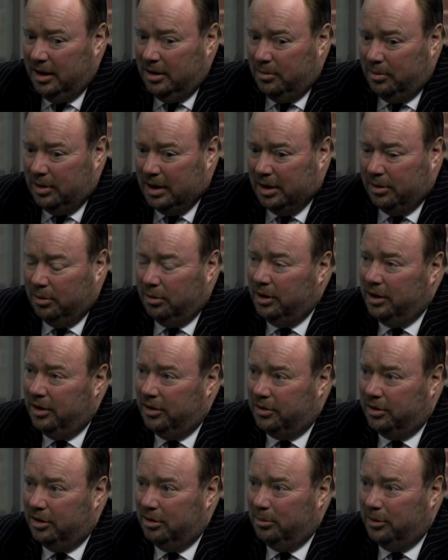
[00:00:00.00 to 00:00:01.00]
We had all
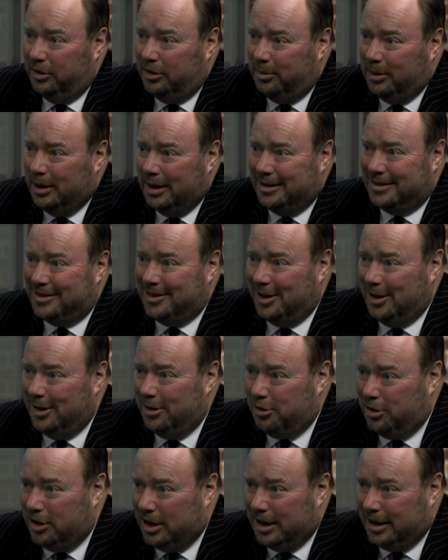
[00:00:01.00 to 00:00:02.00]
those rumours about
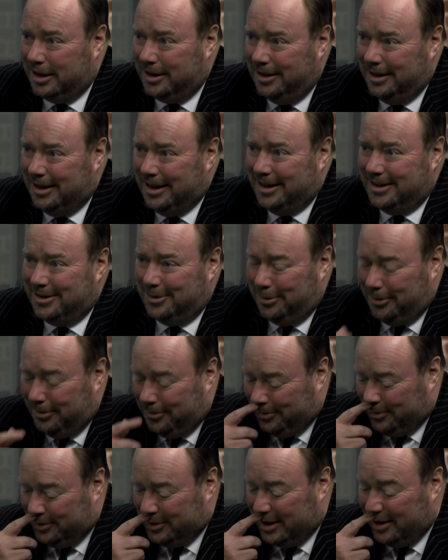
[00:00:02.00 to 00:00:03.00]
sidetrack and that sort
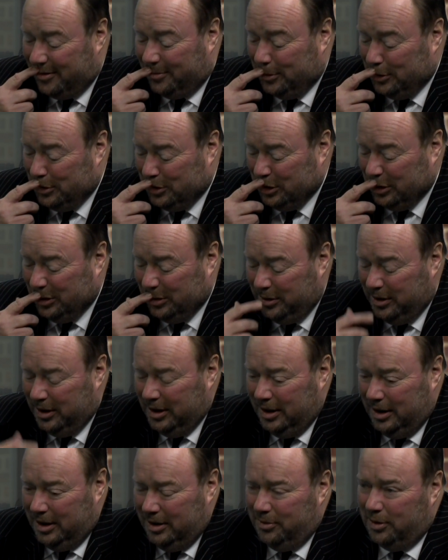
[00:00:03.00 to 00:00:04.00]
of stuff, which you
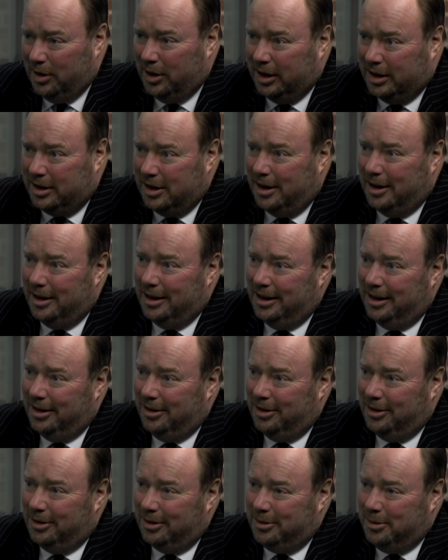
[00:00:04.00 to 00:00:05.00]
very kindly,
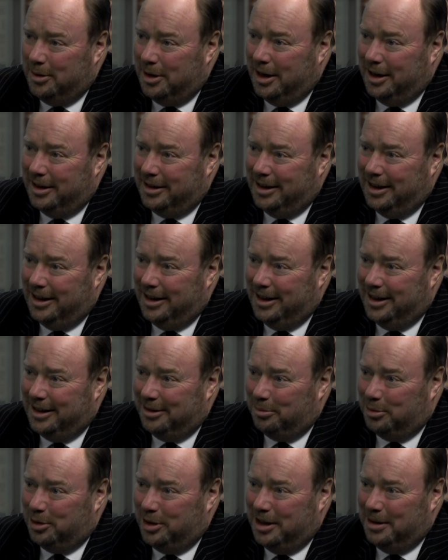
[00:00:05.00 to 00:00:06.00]
on a quiet day at
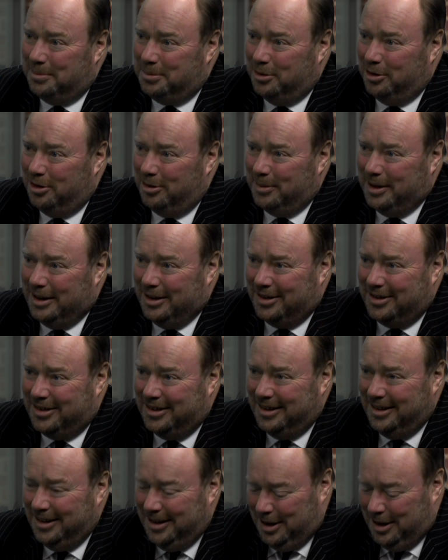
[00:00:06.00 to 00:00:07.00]
Edinburgh Airport, you managed to